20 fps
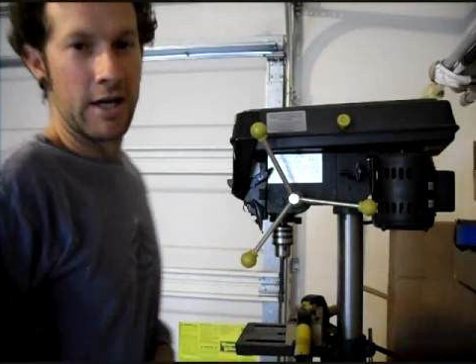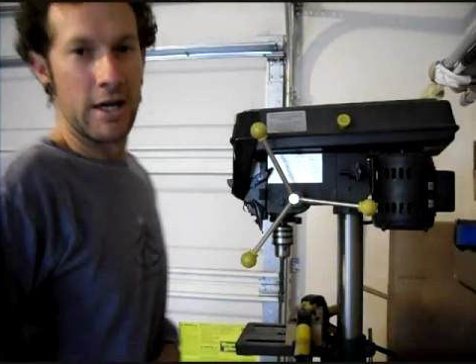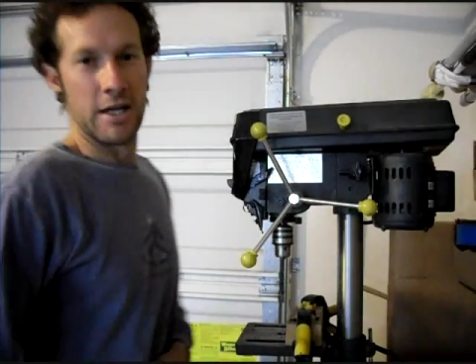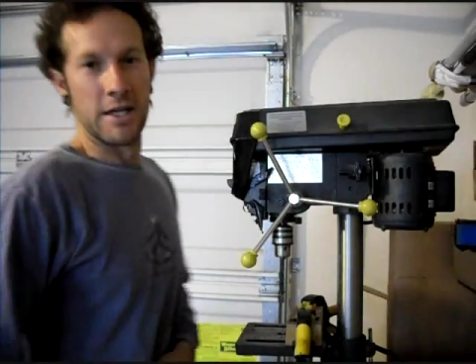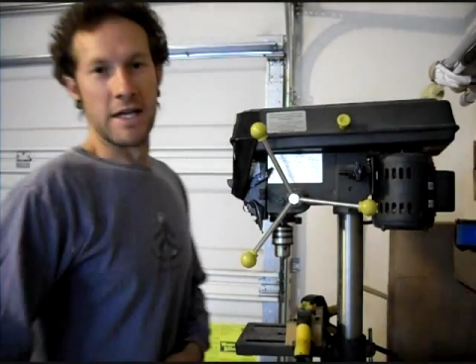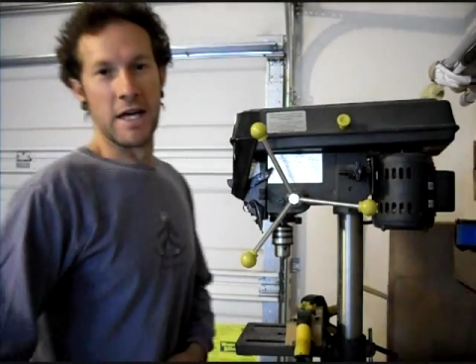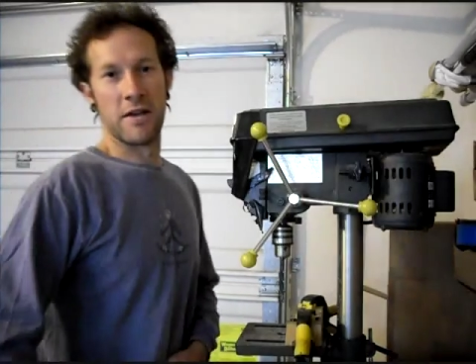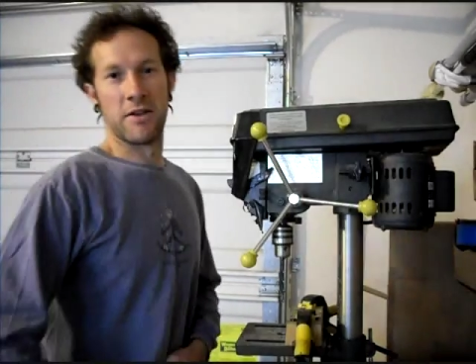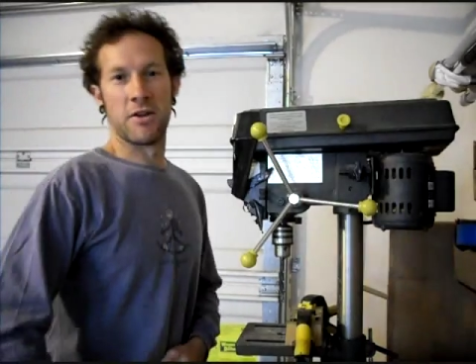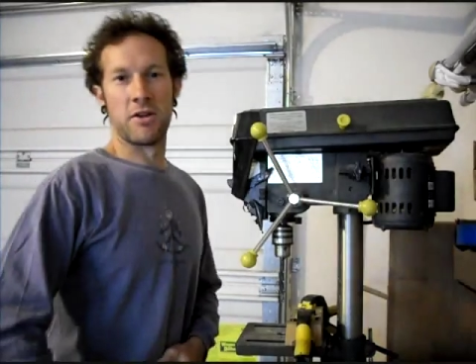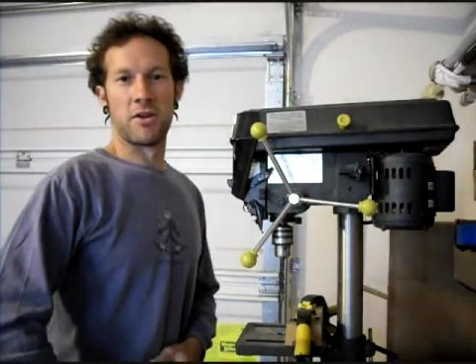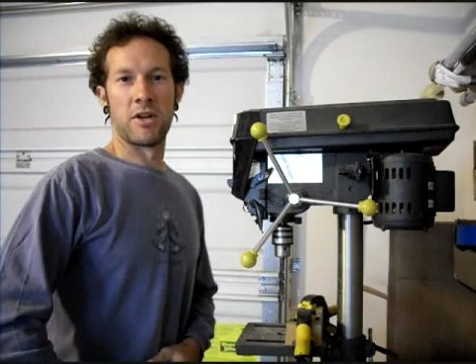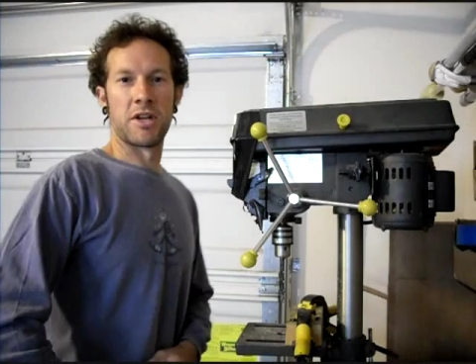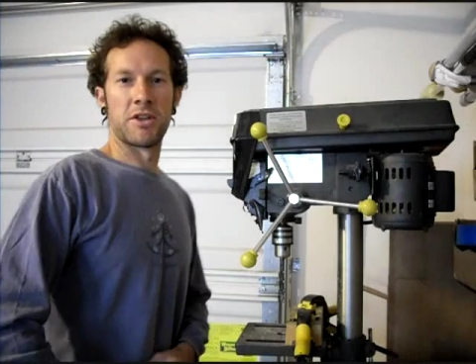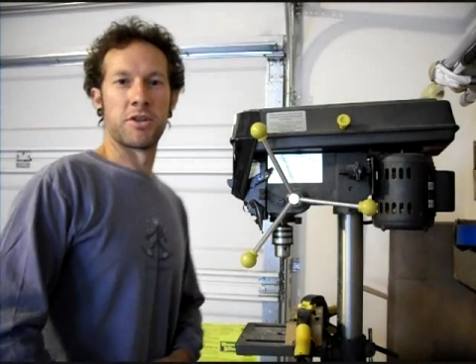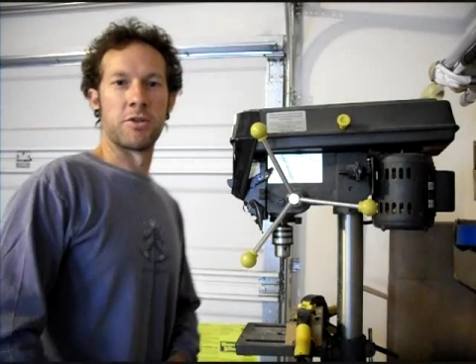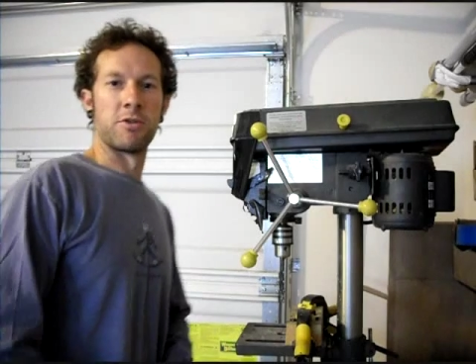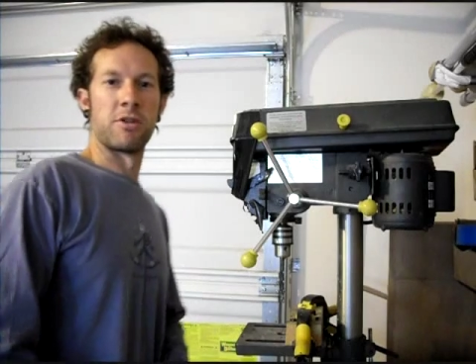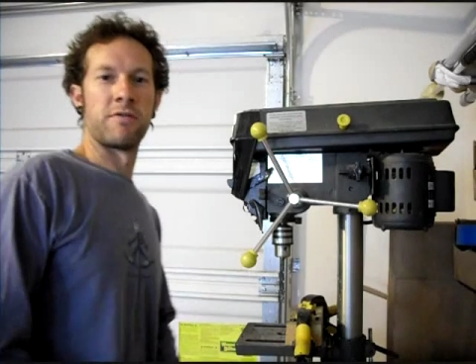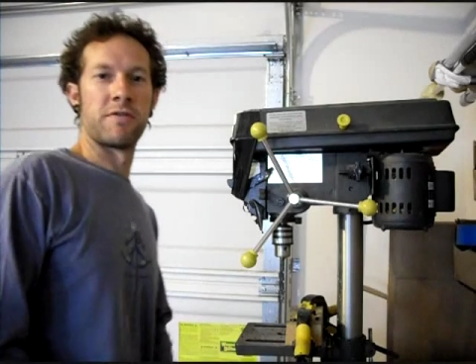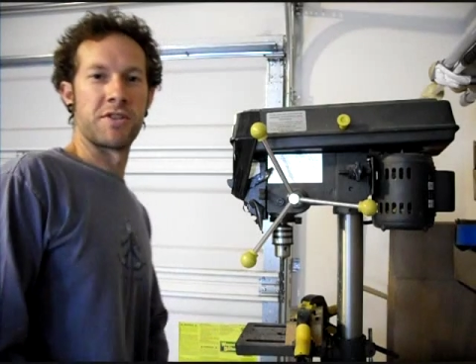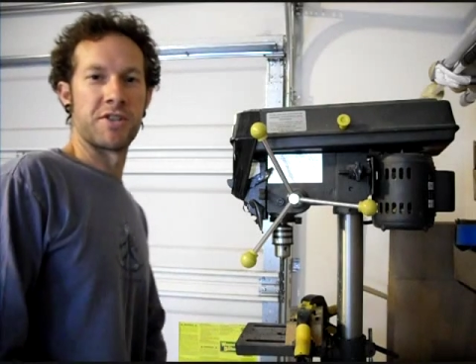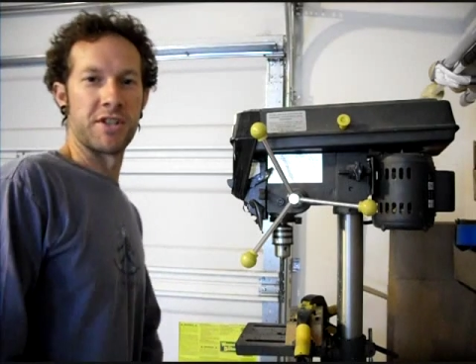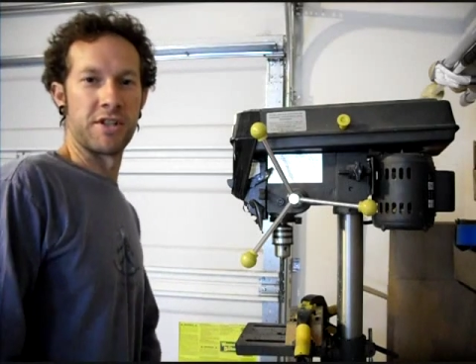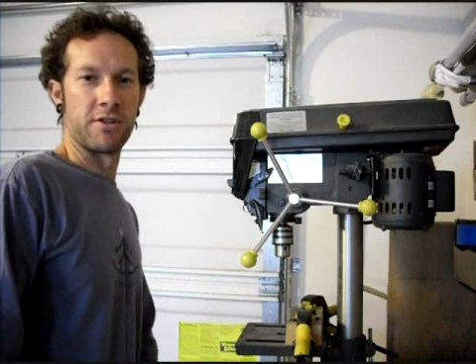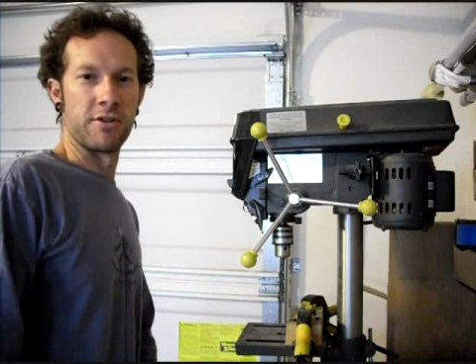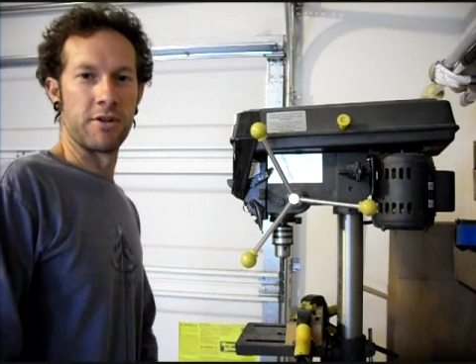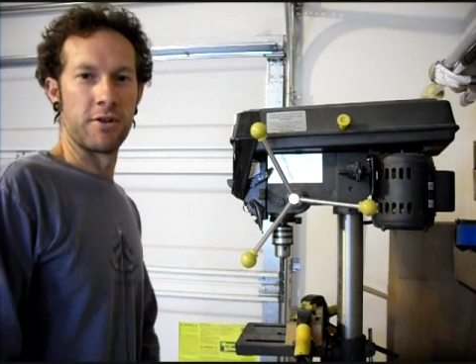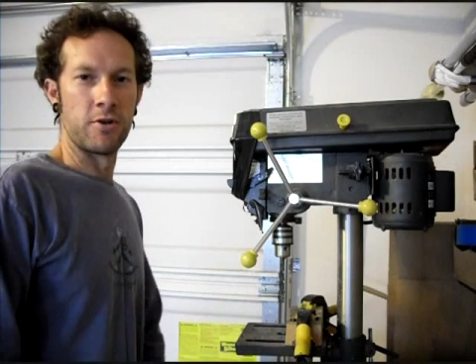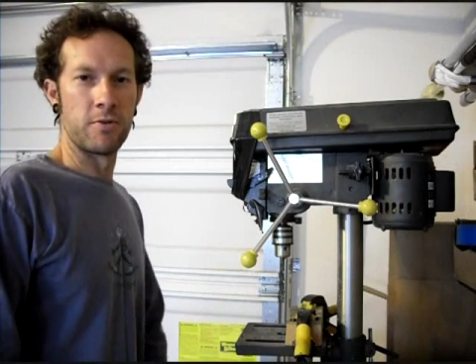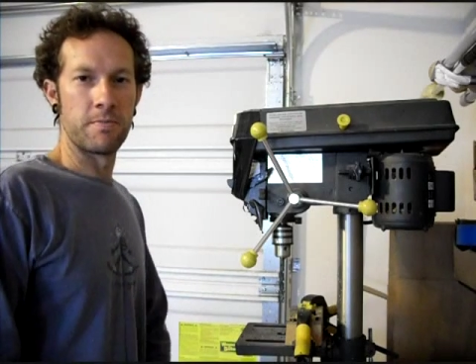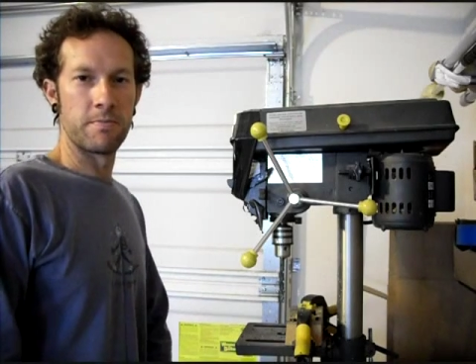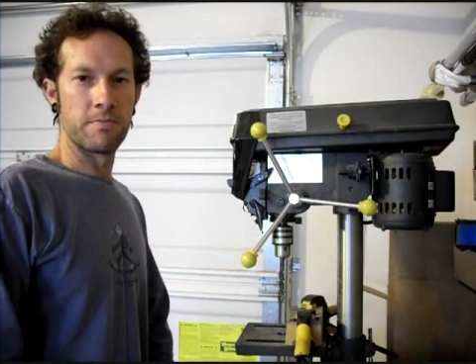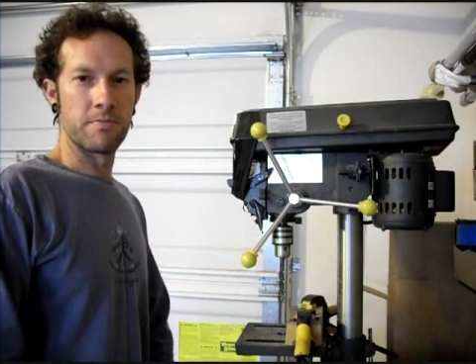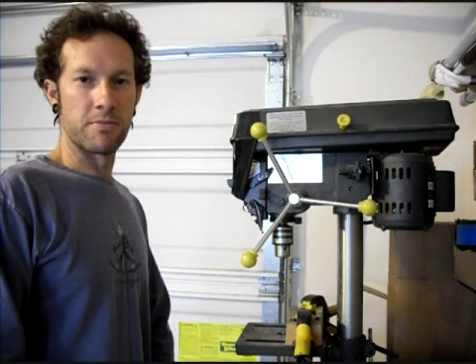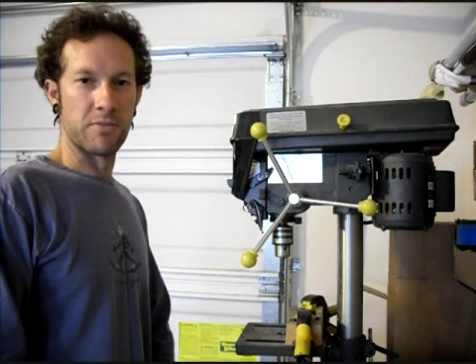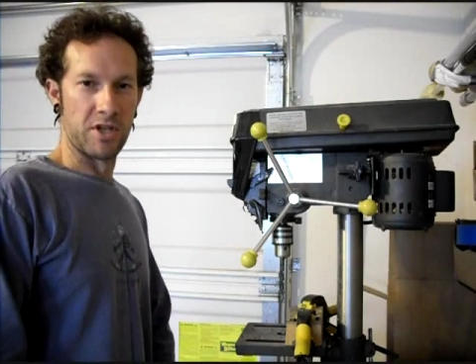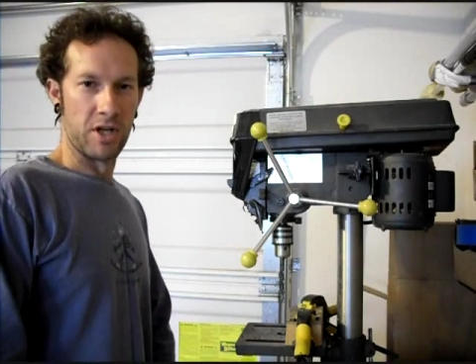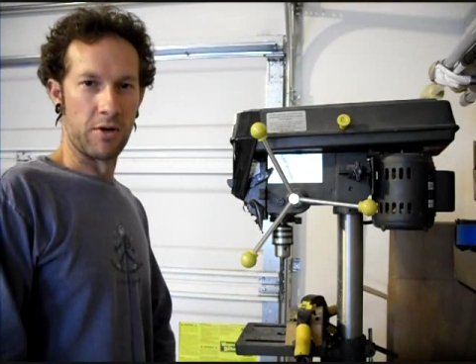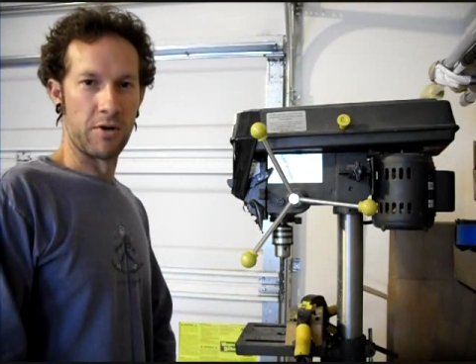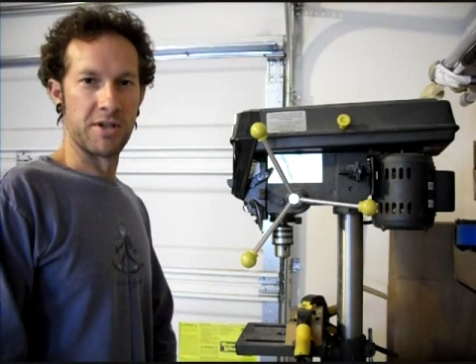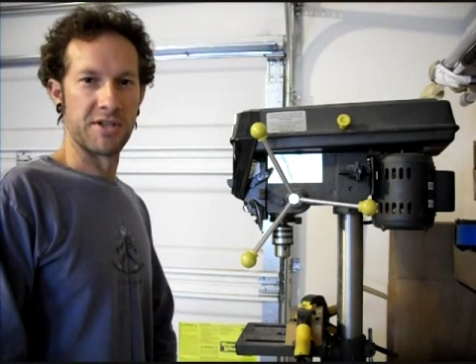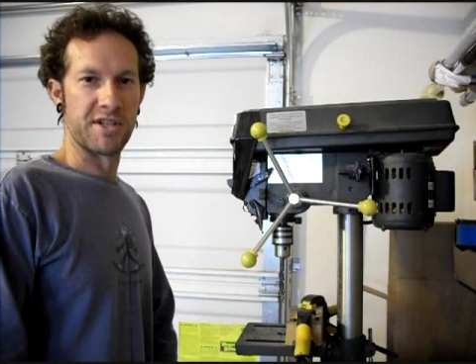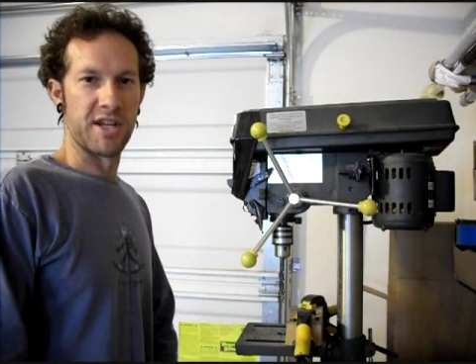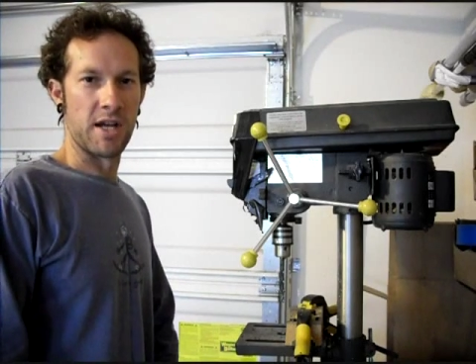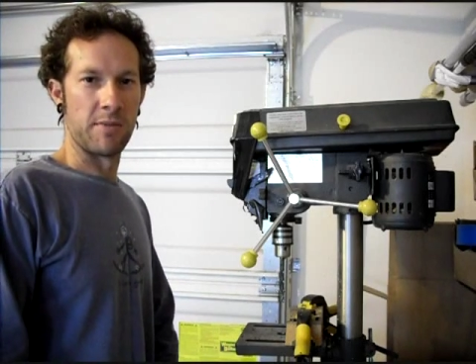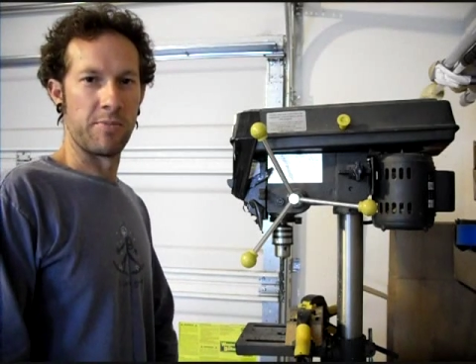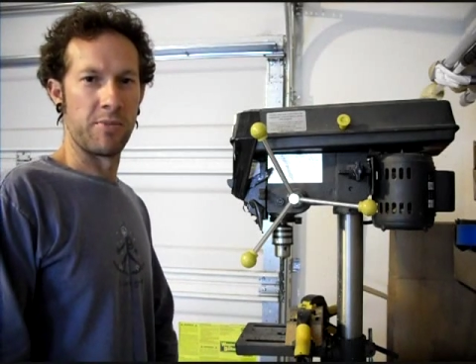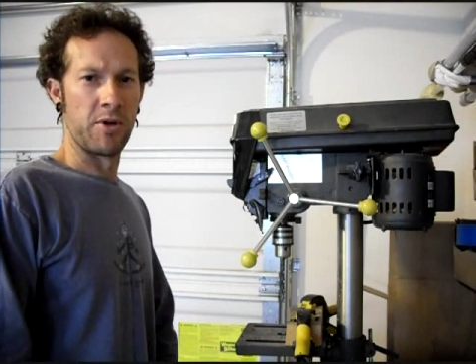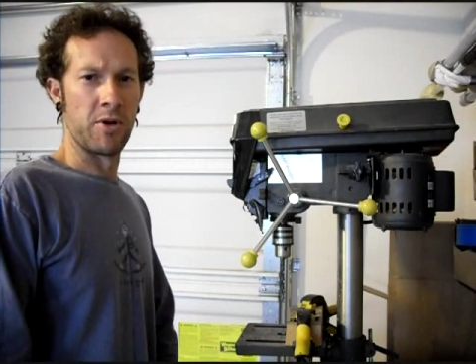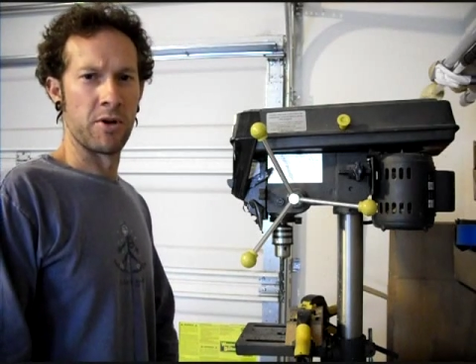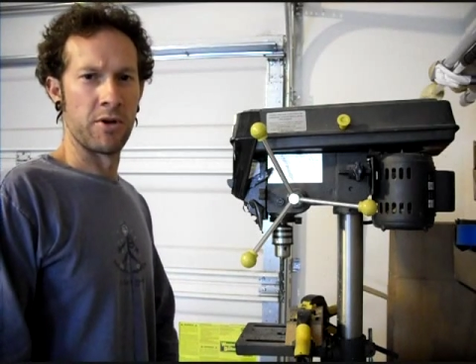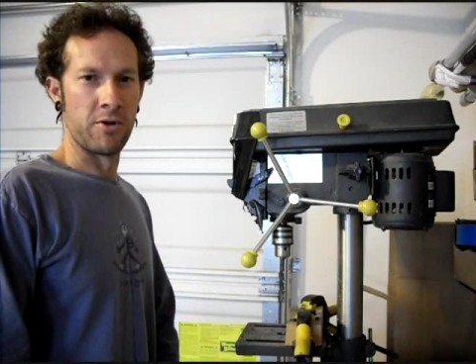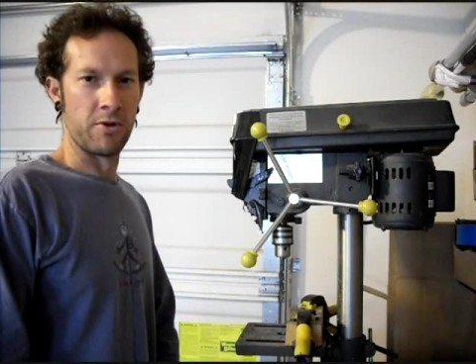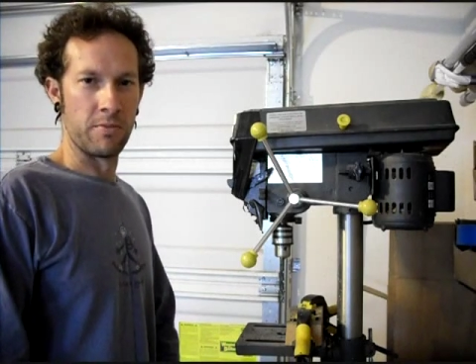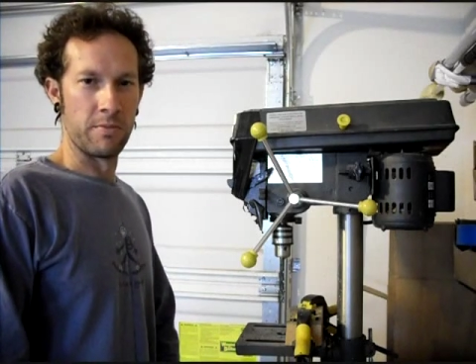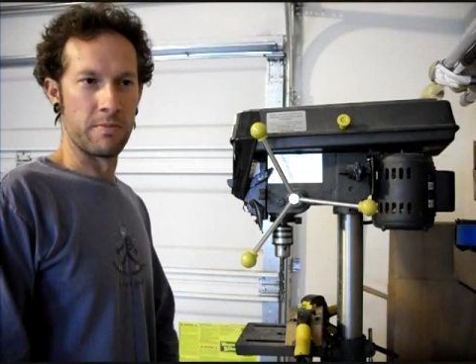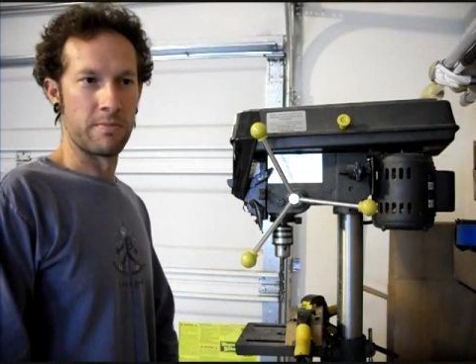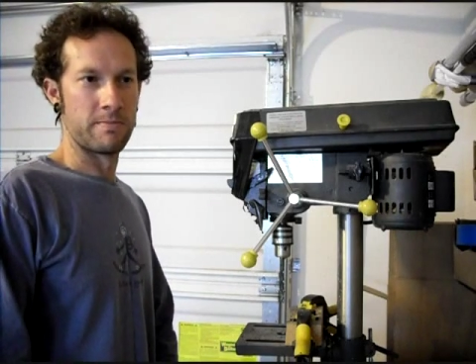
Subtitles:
Now that you got the rivets in your hoop, go and tape your hoop.